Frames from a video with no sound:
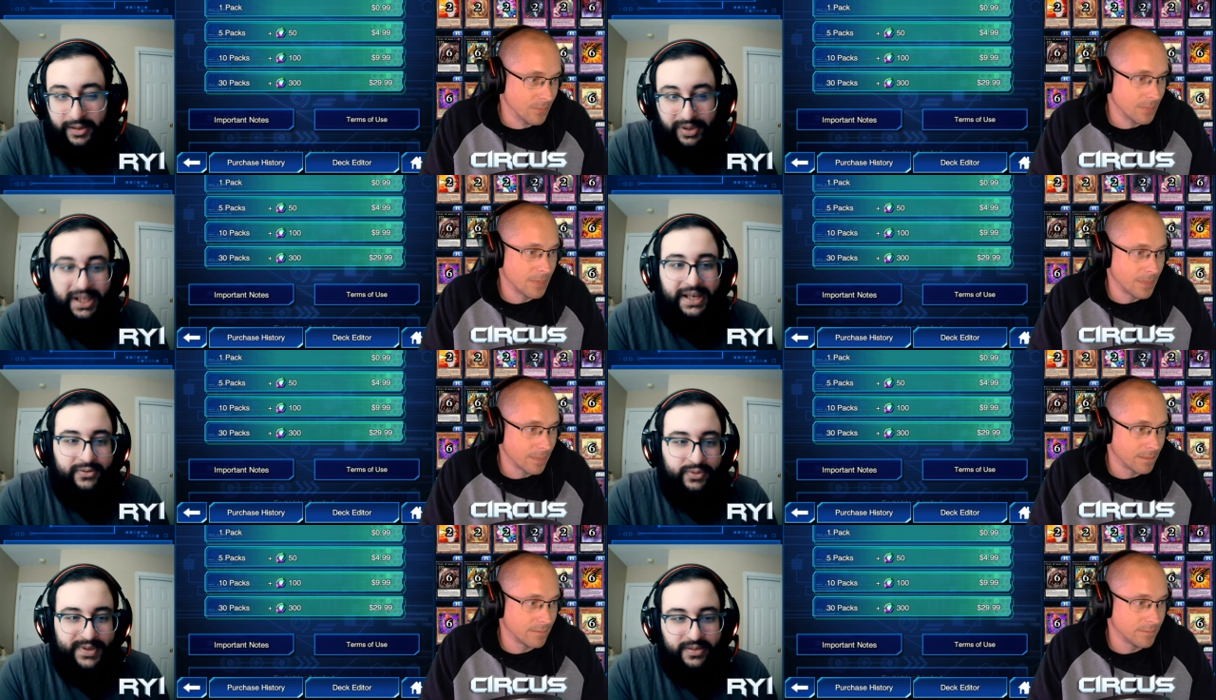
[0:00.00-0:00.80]
Speaker 1: mm-hmm. play it
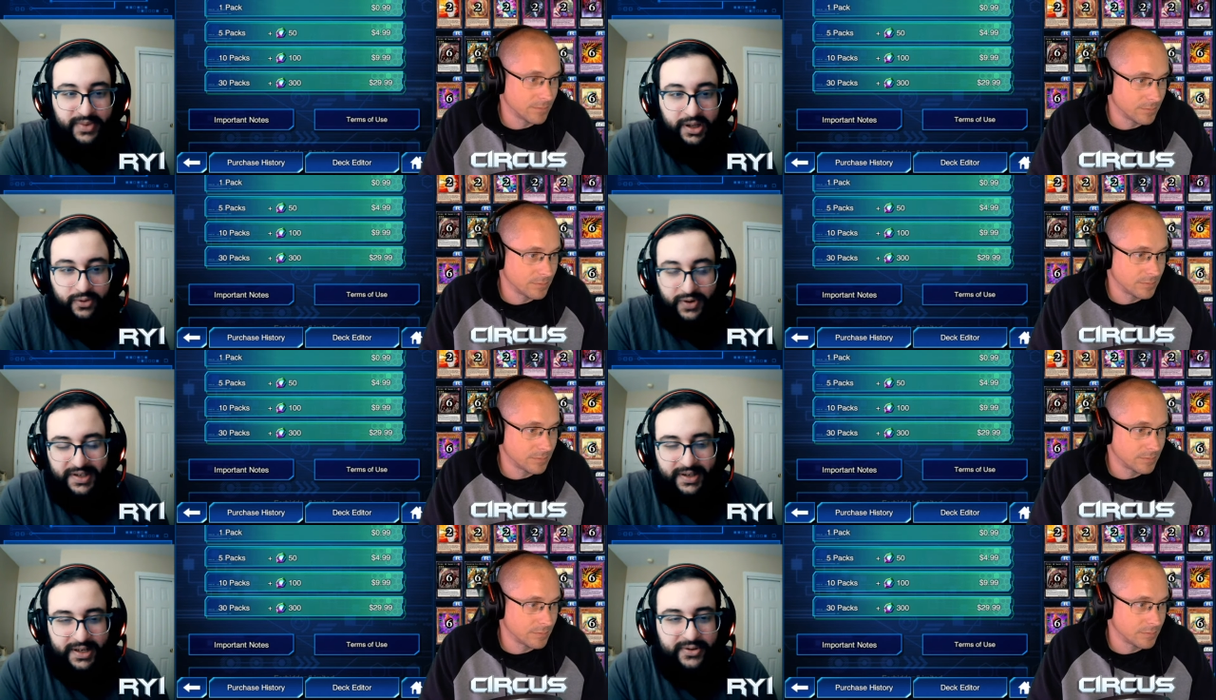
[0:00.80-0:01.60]
would be something like
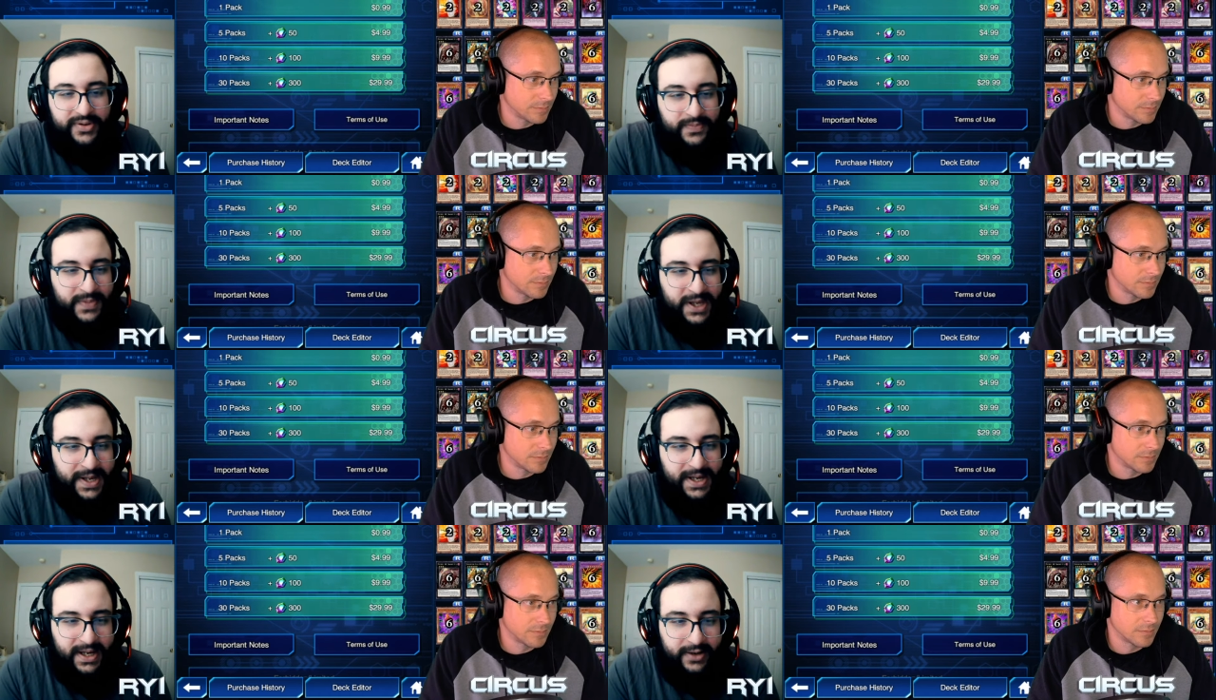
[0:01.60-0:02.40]
Resonators,
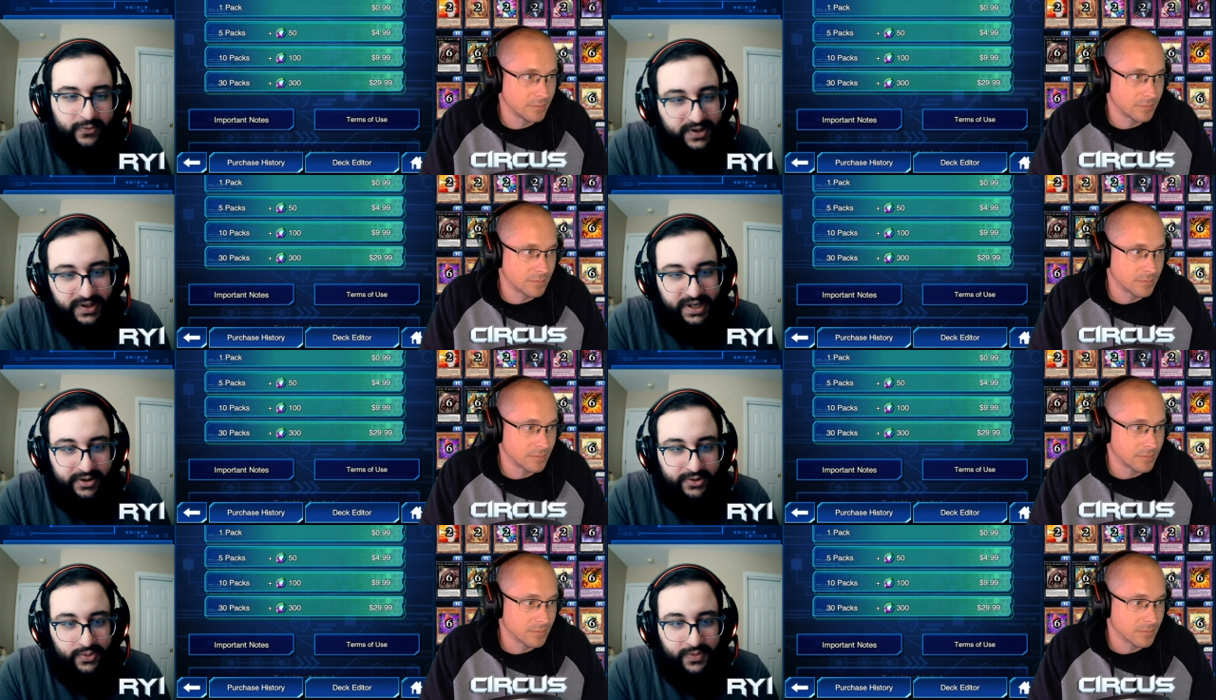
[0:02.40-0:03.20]
and
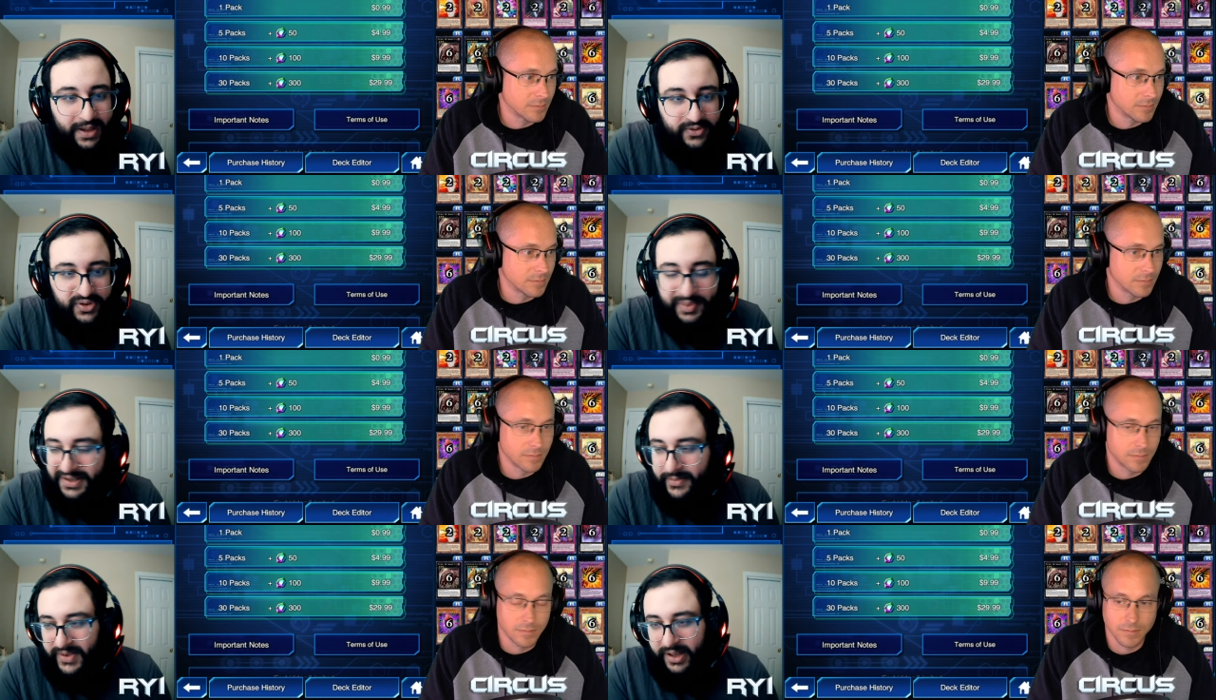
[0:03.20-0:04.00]
Resonators would rather just play
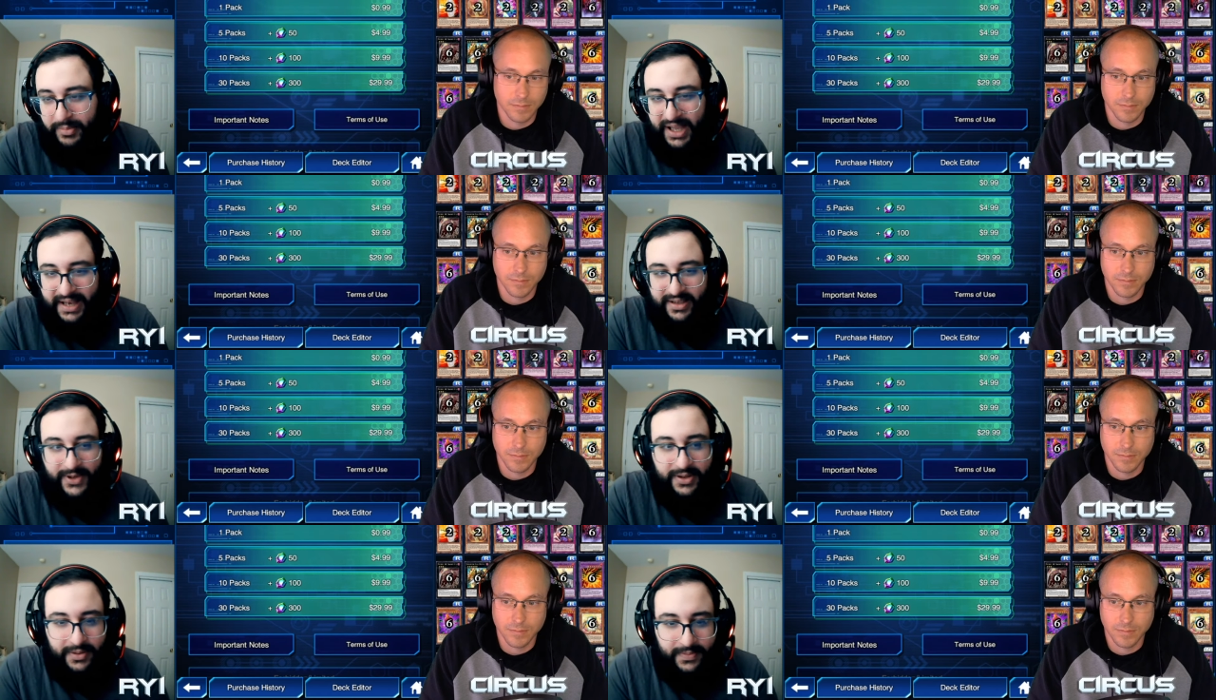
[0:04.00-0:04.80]
something like
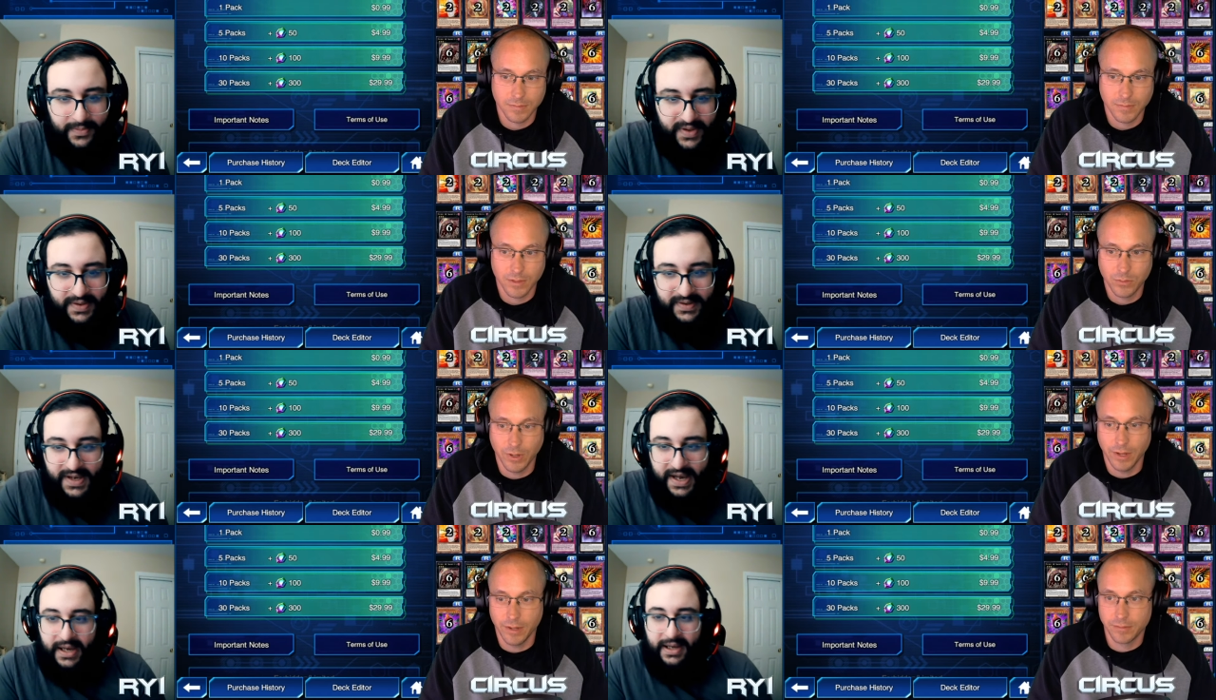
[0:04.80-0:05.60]
Plasma than this
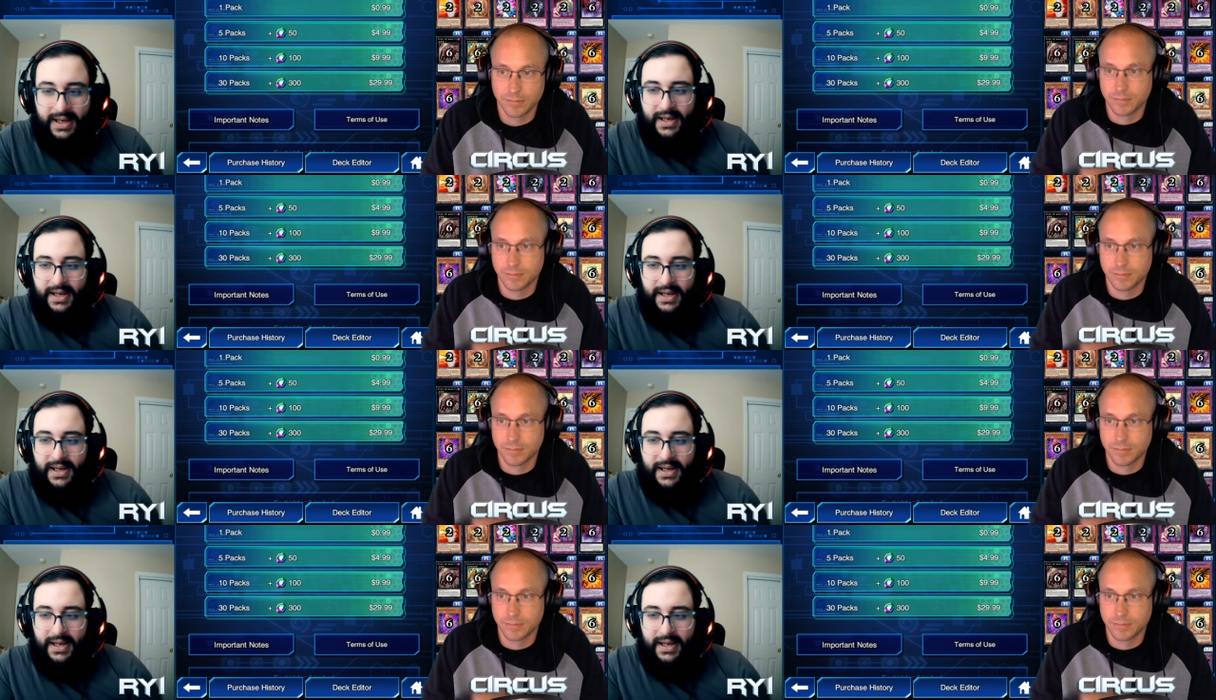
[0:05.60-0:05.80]
right.